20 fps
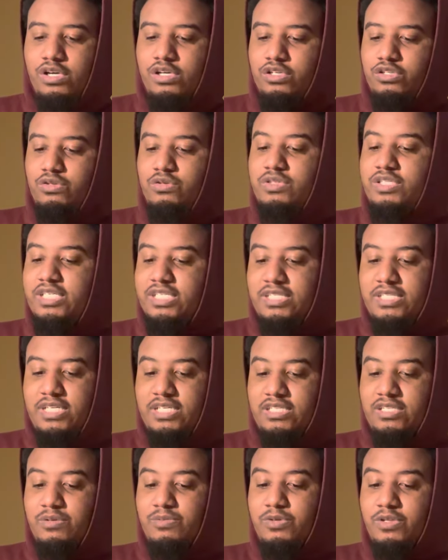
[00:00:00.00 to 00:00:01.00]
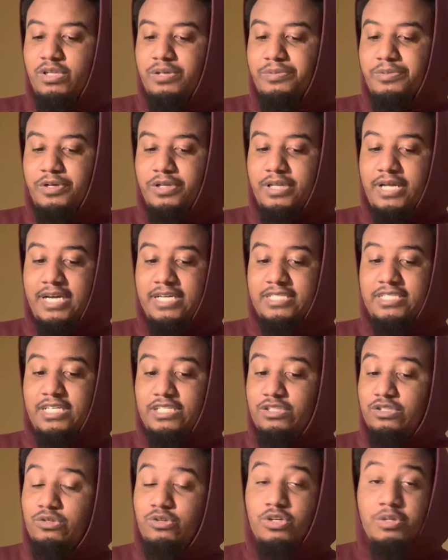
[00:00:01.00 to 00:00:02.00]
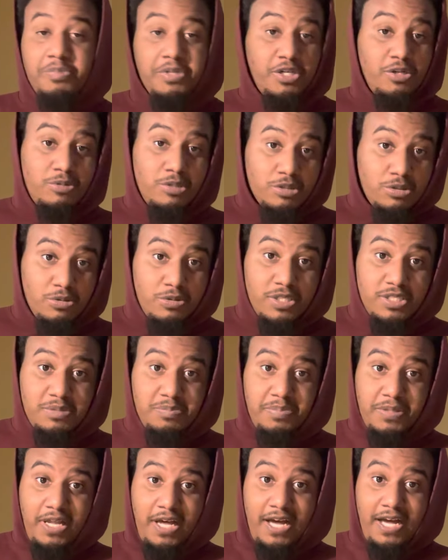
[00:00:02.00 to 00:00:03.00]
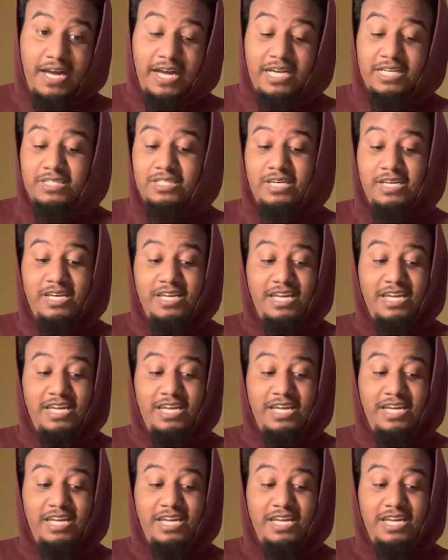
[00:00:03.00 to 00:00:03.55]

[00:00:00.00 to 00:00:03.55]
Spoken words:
You just need to really realize that you're going to be going through this blind,